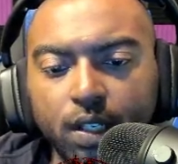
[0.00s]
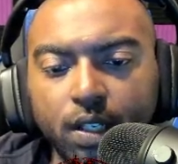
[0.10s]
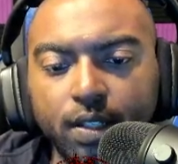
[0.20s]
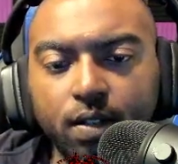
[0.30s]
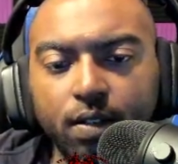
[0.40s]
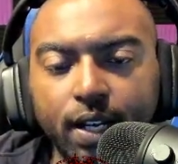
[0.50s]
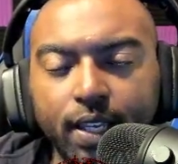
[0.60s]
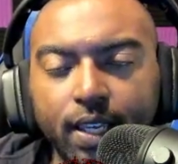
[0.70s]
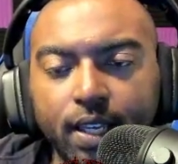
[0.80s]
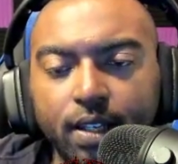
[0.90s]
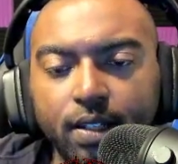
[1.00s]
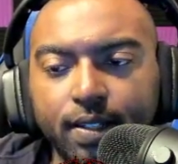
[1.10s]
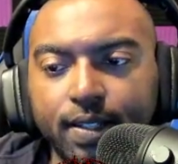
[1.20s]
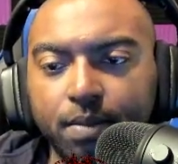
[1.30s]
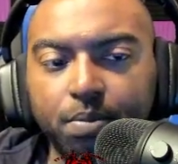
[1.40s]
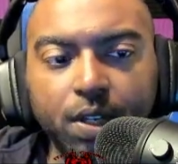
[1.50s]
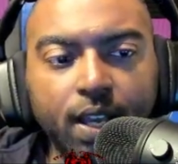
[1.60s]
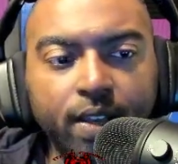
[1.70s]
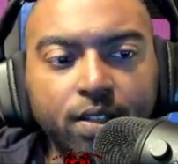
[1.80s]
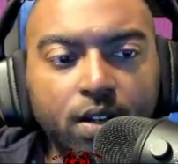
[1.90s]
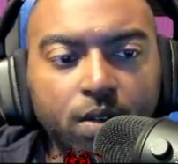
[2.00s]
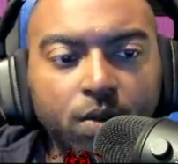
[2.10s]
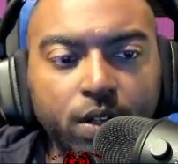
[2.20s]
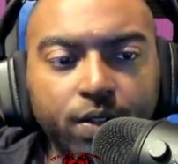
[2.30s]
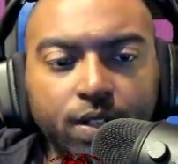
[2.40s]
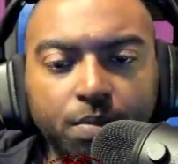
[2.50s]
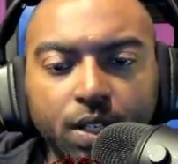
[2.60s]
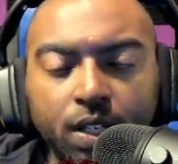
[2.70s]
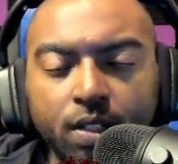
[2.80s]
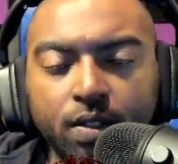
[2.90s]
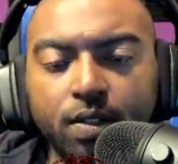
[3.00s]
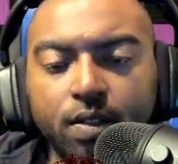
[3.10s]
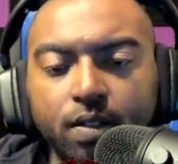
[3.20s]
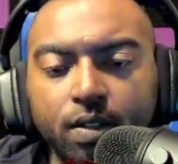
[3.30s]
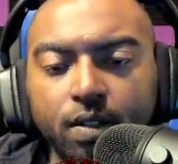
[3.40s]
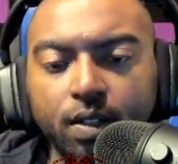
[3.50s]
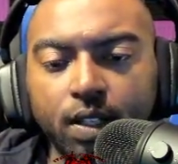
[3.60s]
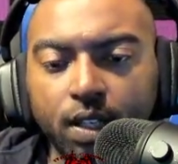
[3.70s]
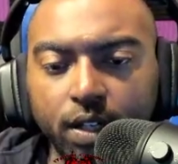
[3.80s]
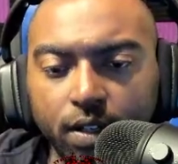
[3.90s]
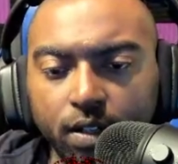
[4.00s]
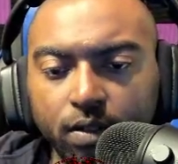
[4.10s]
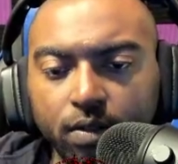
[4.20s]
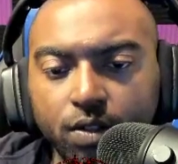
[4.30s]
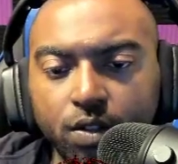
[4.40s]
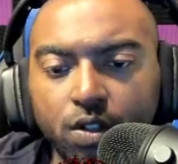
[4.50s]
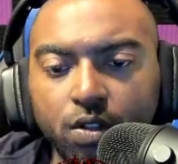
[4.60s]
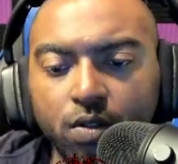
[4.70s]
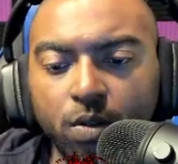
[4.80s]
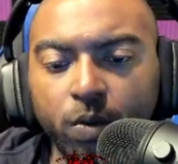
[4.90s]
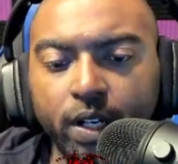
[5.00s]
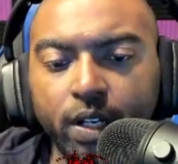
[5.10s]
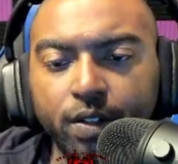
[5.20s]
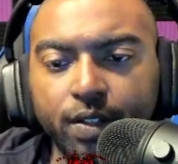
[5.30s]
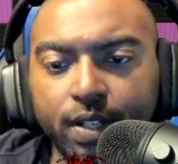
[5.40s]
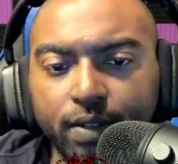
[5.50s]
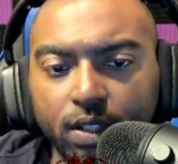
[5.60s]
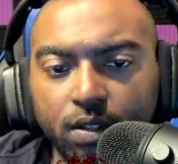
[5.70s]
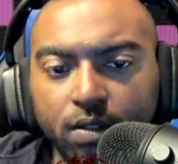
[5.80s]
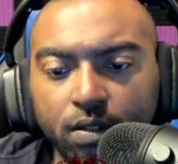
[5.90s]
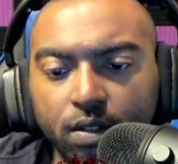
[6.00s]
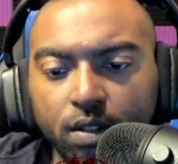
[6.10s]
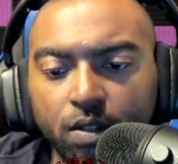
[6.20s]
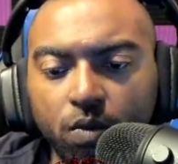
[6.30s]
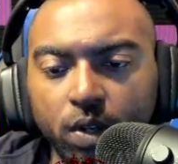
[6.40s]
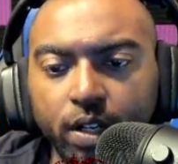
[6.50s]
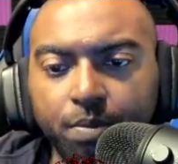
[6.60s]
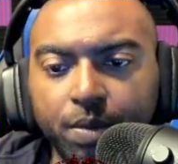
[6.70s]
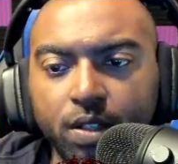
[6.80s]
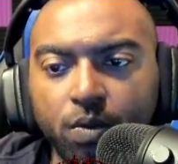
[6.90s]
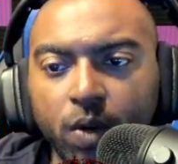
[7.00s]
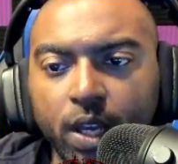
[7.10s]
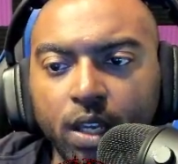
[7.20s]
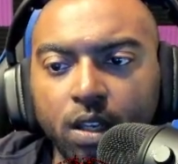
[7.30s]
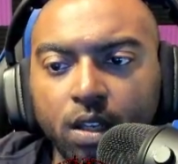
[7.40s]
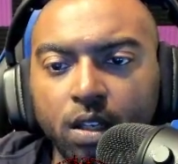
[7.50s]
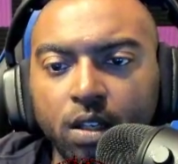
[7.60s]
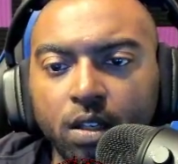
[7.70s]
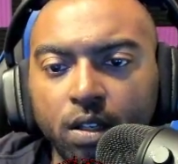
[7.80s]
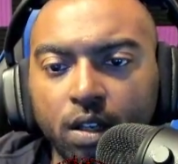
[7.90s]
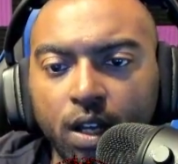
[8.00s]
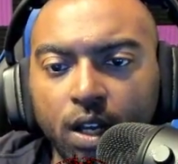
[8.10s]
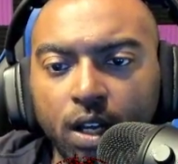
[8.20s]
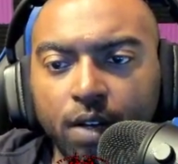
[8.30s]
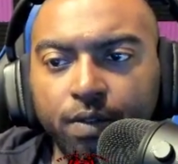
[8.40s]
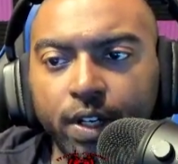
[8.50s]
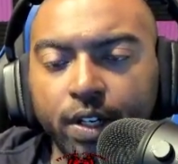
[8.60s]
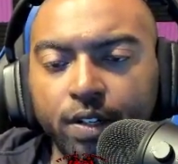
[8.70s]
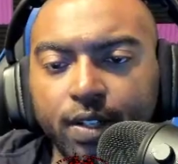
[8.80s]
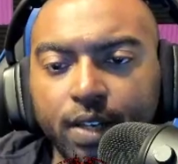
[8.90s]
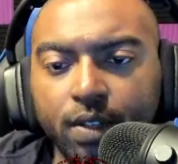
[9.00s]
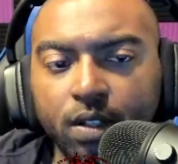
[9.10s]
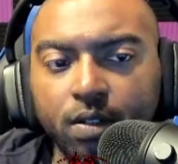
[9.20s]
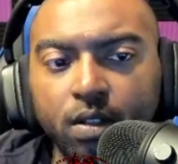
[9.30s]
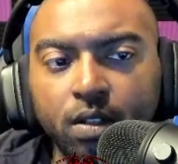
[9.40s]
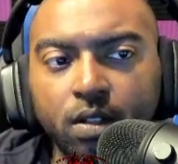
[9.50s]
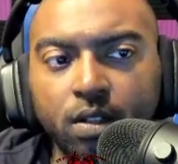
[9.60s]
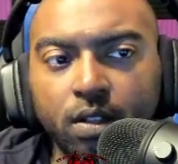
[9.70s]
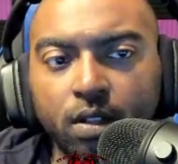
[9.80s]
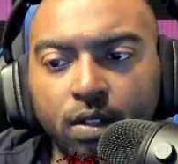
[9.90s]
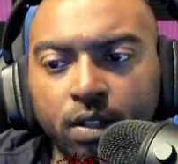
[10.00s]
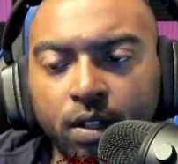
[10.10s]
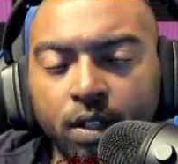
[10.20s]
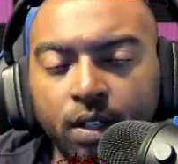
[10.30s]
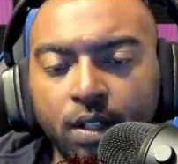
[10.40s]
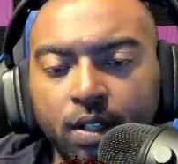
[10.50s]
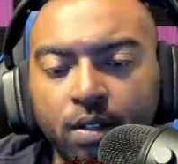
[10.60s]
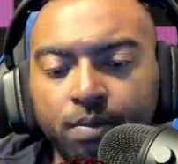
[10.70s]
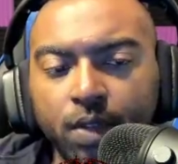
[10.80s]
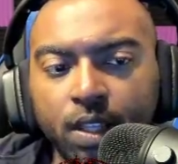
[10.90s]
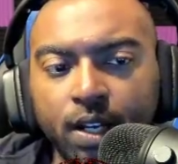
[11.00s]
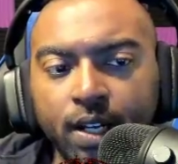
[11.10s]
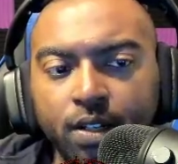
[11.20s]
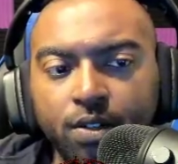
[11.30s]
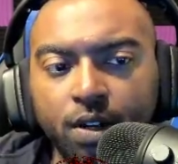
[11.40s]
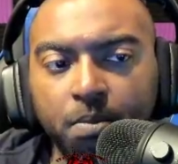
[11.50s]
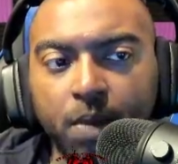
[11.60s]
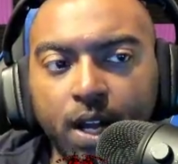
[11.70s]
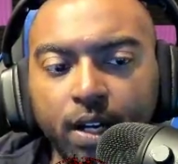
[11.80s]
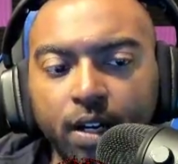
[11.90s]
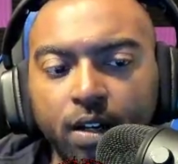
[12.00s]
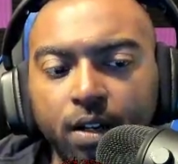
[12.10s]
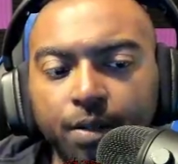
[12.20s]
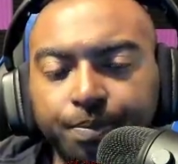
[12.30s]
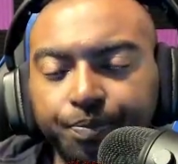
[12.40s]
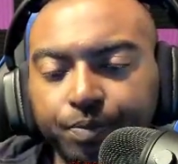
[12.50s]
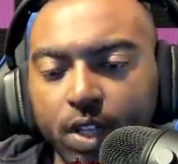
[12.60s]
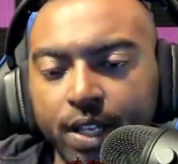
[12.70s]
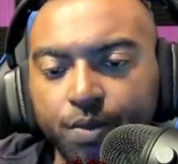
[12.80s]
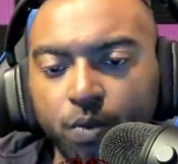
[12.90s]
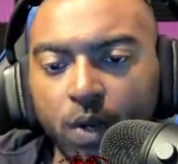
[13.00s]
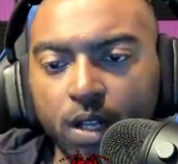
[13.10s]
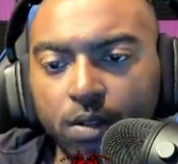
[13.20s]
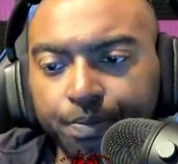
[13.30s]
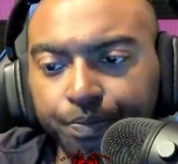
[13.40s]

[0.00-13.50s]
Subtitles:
Still got to get Sabine. I started working on Sabine's gear, so she's on her way to gear 7. One gear piece away for gear 7. And then I need to start modding her as well.